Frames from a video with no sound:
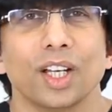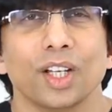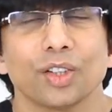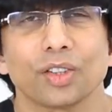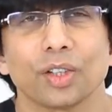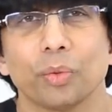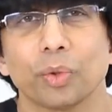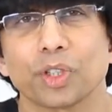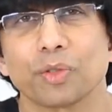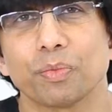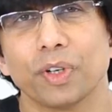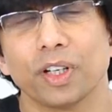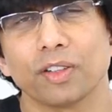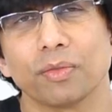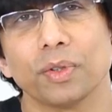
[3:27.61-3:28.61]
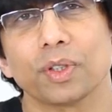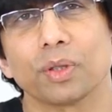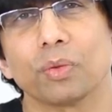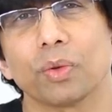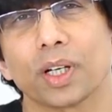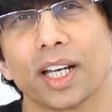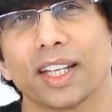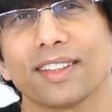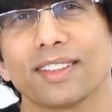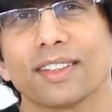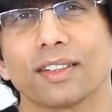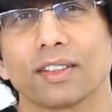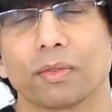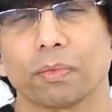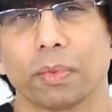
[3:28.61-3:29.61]
So which brings me to what I
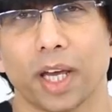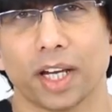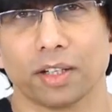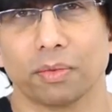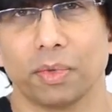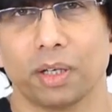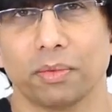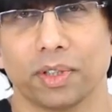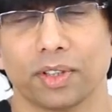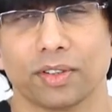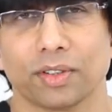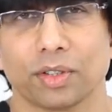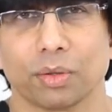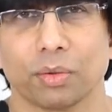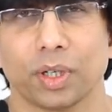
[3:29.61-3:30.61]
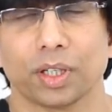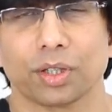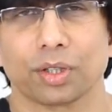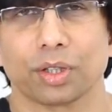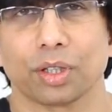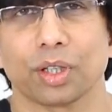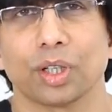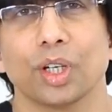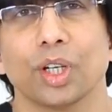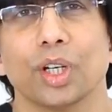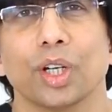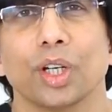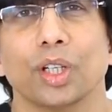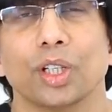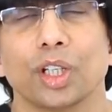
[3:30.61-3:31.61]
suspect may be the situation.
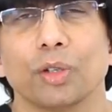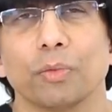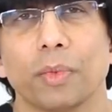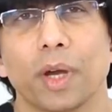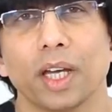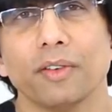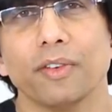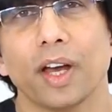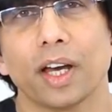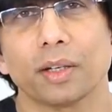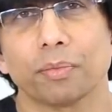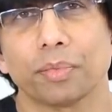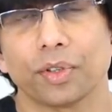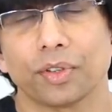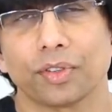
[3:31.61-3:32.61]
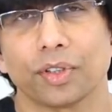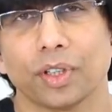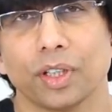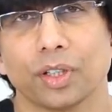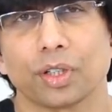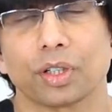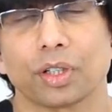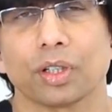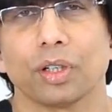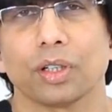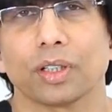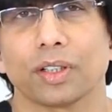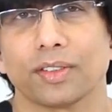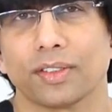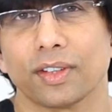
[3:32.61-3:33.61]
You may have had a procedure
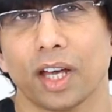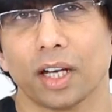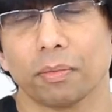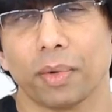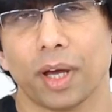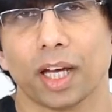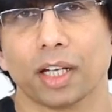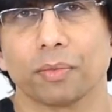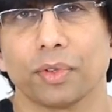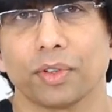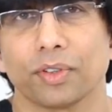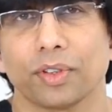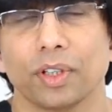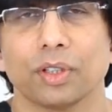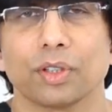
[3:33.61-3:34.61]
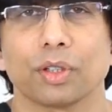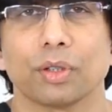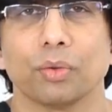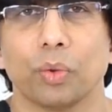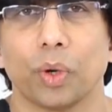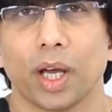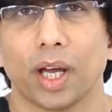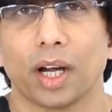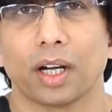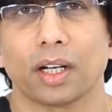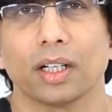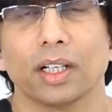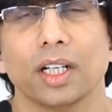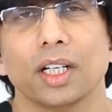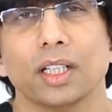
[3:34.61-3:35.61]
called a setback procedure
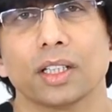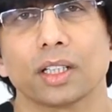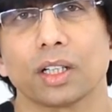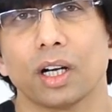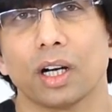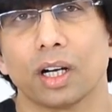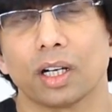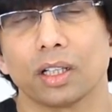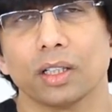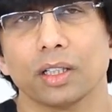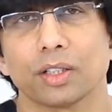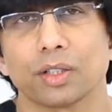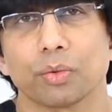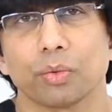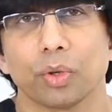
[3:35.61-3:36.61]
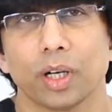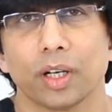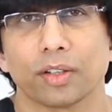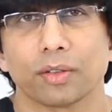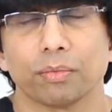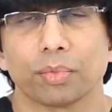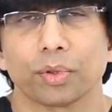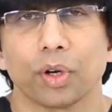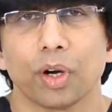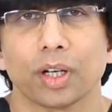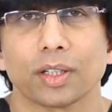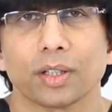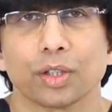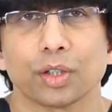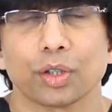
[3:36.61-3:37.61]
where the cartilage was
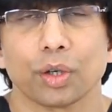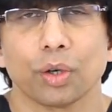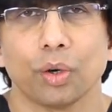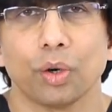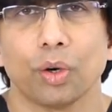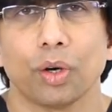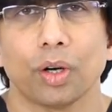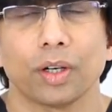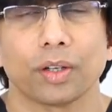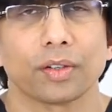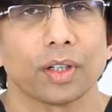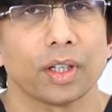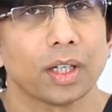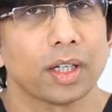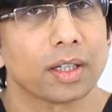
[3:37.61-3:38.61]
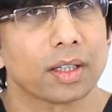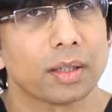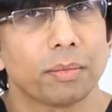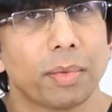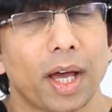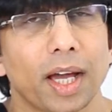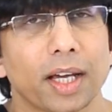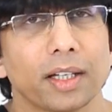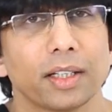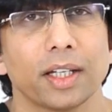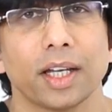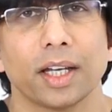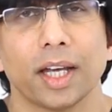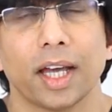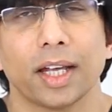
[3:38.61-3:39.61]
brought towards the back of
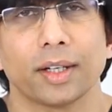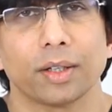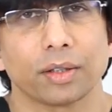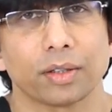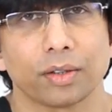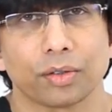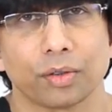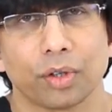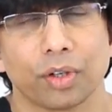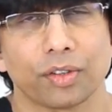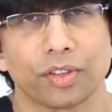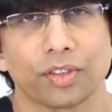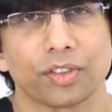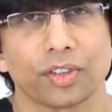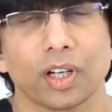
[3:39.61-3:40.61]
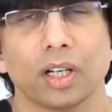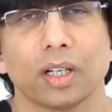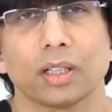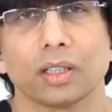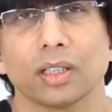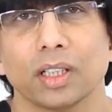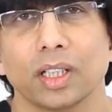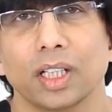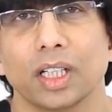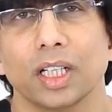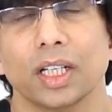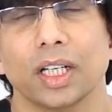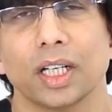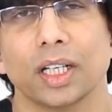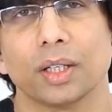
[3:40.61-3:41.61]
the head or the, towards the skull
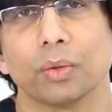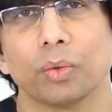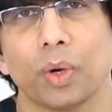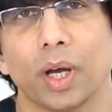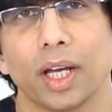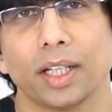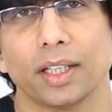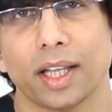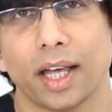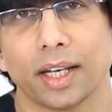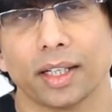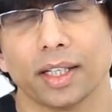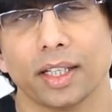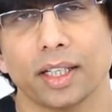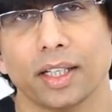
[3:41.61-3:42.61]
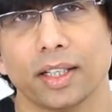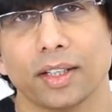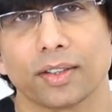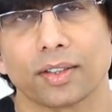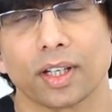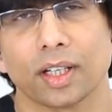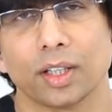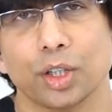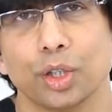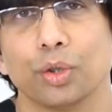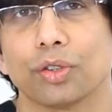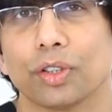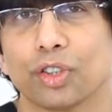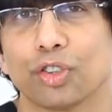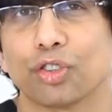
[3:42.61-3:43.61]
in a way that is uh,
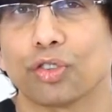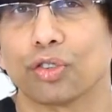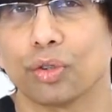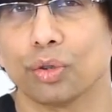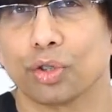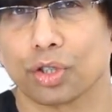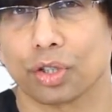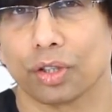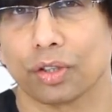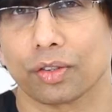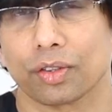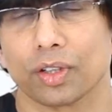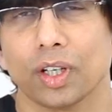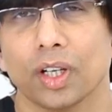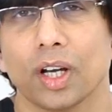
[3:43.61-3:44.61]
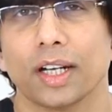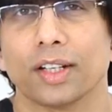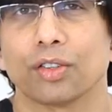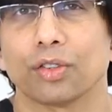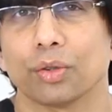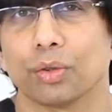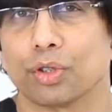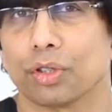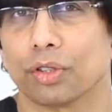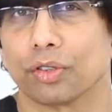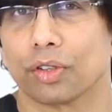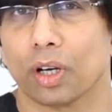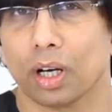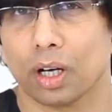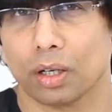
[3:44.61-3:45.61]
using sutures and
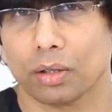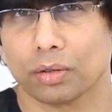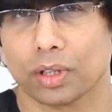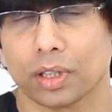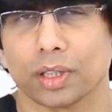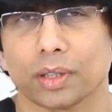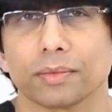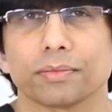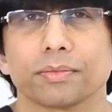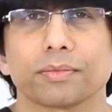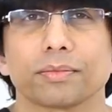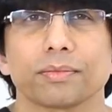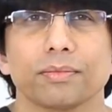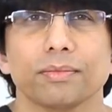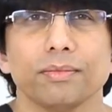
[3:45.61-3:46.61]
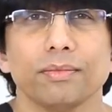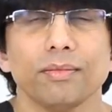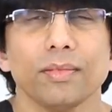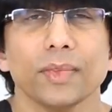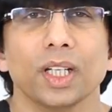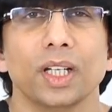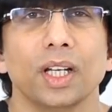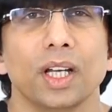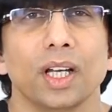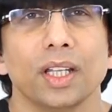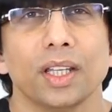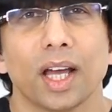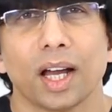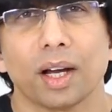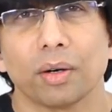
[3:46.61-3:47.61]
sutures only.
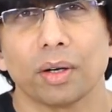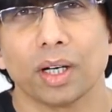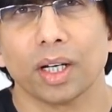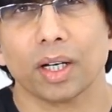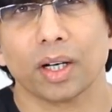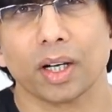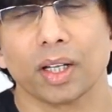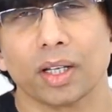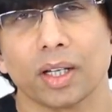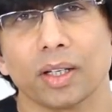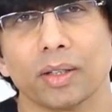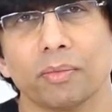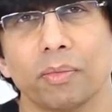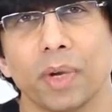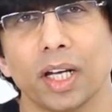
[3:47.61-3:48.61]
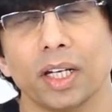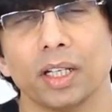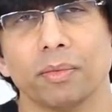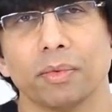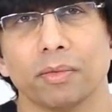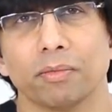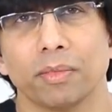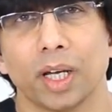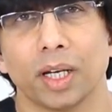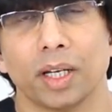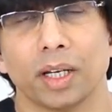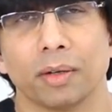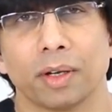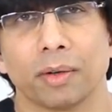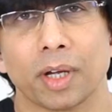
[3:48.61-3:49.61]
Now, many, many
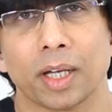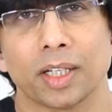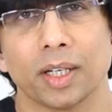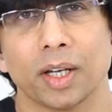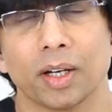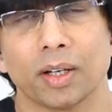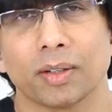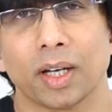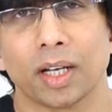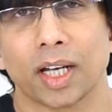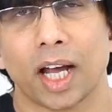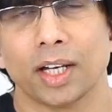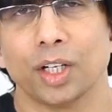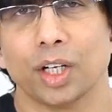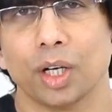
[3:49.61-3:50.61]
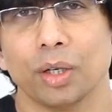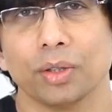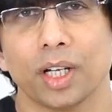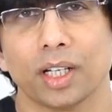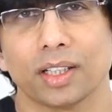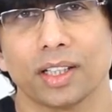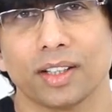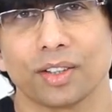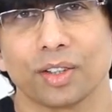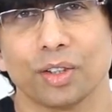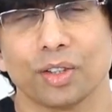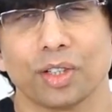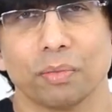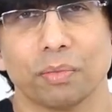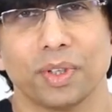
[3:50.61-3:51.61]
it, I, I know that there's
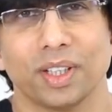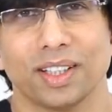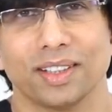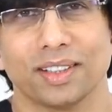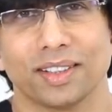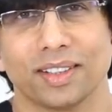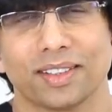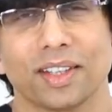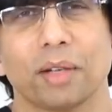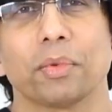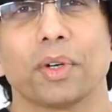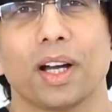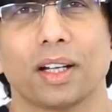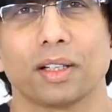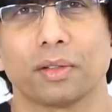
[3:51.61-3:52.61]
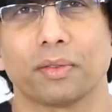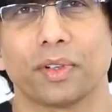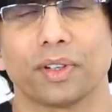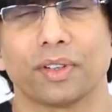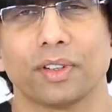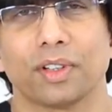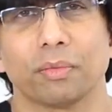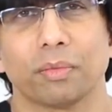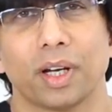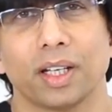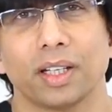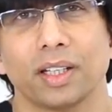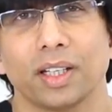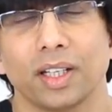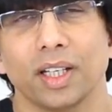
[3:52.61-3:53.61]
going to be some controversy to
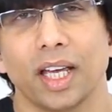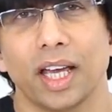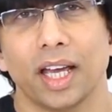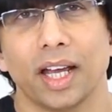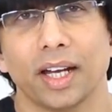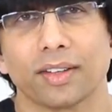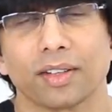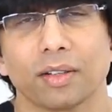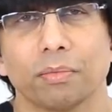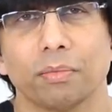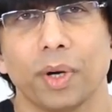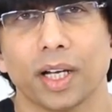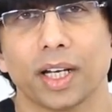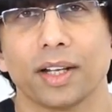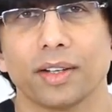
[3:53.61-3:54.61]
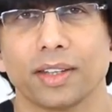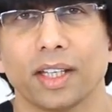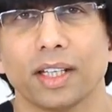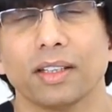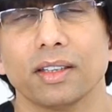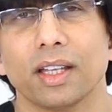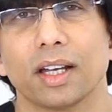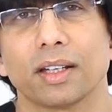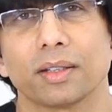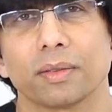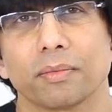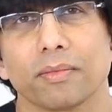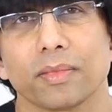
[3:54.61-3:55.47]
my answer, but I think that